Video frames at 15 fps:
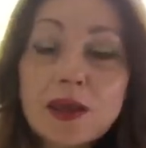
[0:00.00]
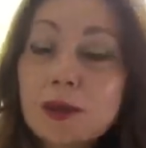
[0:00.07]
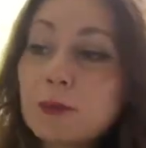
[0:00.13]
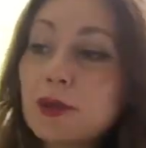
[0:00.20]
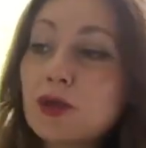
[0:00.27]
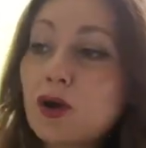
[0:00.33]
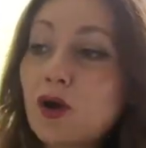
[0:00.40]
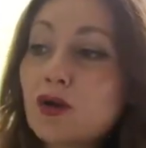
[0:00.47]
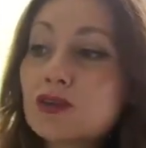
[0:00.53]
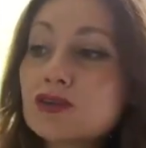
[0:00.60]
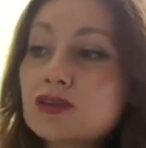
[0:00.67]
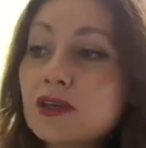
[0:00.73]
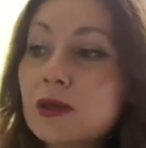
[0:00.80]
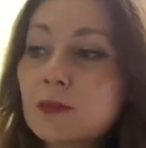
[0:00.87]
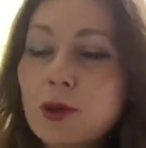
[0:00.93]

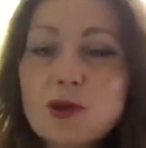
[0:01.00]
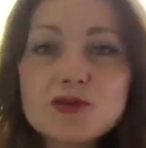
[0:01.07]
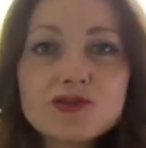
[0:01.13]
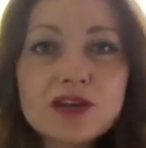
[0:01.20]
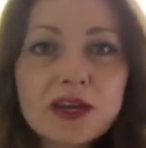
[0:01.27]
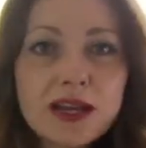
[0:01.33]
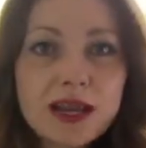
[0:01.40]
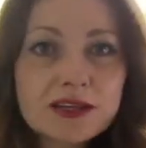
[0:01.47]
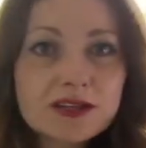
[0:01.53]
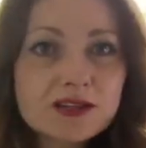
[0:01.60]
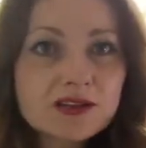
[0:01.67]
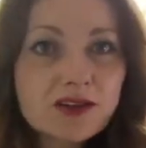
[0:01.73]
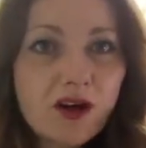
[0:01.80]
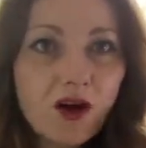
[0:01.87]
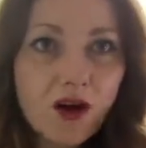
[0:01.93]
because poetry
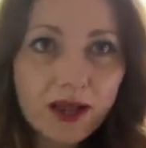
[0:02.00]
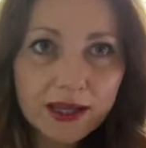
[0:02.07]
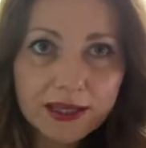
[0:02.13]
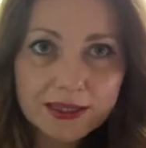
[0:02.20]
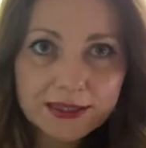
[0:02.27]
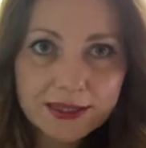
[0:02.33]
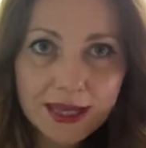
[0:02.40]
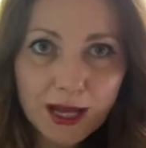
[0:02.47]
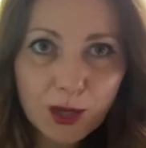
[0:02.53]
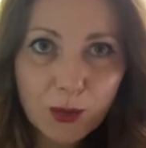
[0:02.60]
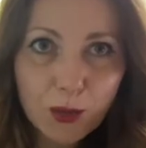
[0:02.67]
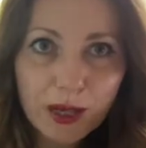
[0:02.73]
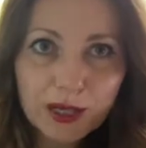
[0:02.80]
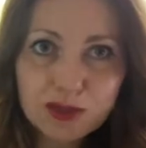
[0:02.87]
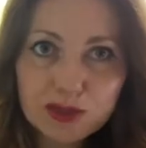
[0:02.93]
collections are easy and
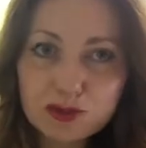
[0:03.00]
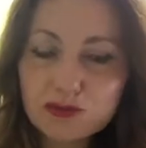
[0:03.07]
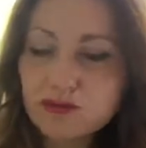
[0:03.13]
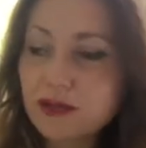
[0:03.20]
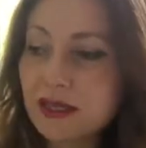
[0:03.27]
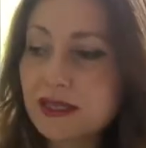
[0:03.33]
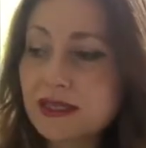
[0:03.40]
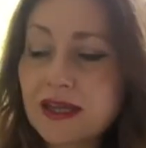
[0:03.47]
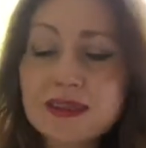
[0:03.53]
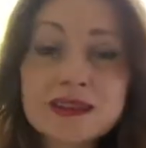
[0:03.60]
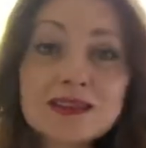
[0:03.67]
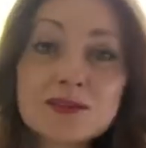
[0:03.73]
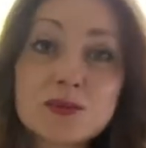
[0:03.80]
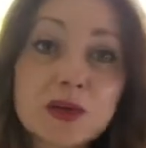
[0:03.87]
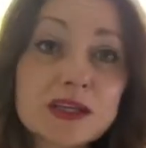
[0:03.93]
quick to read, and
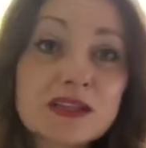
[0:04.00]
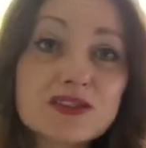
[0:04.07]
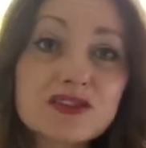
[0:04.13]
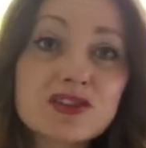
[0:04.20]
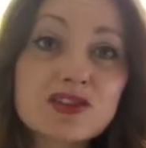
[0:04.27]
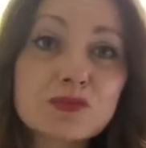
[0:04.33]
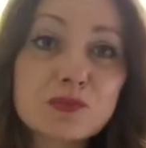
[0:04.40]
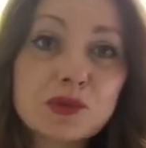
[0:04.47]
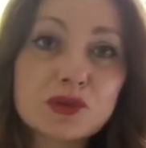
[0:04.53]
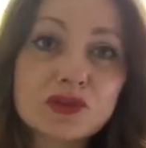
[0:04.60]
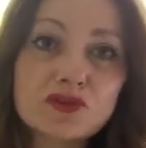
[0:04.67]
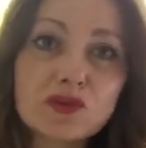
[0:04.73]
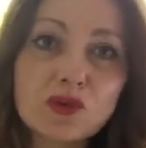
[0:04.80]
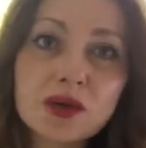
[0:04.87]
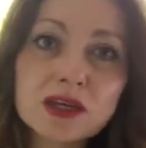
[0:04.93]
this one is just beautiful.